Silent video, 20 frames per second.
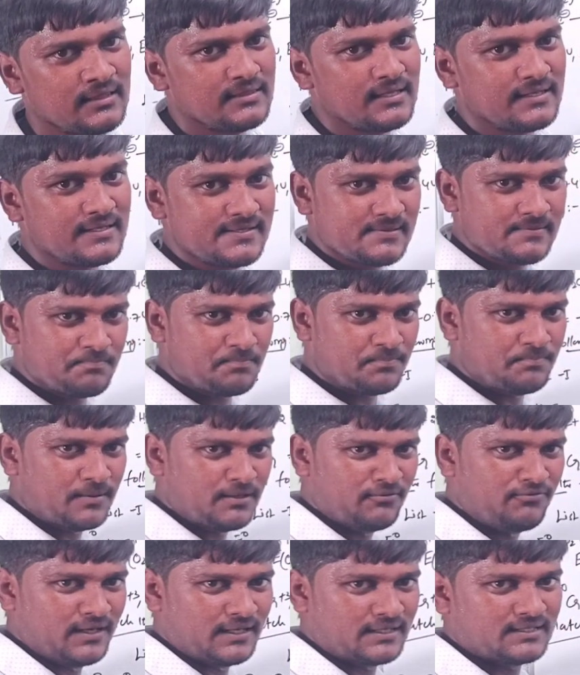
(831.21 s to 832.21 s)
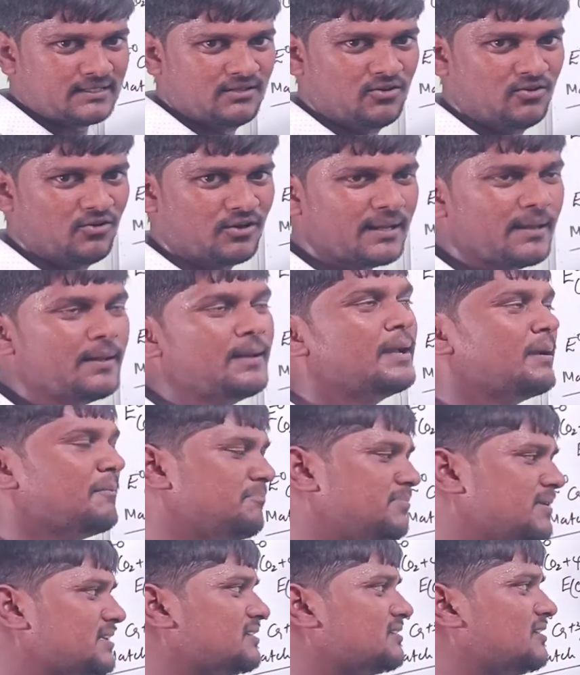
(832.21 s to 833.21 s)
that is perfect. Okay,
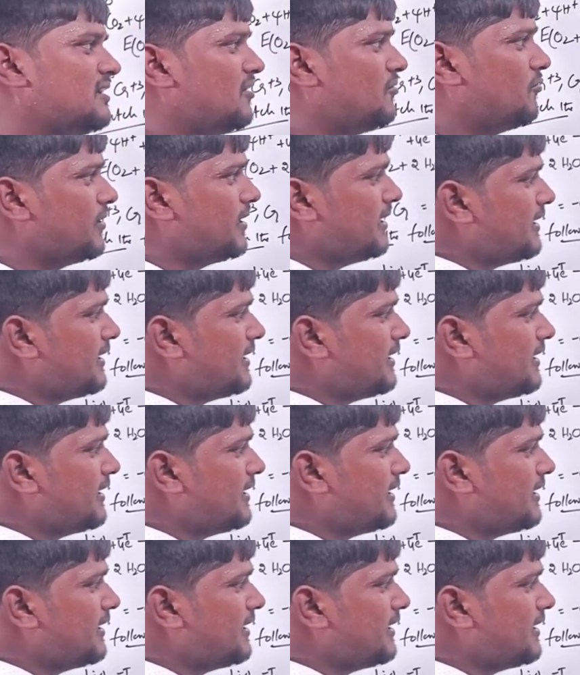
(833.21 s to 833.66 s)
but we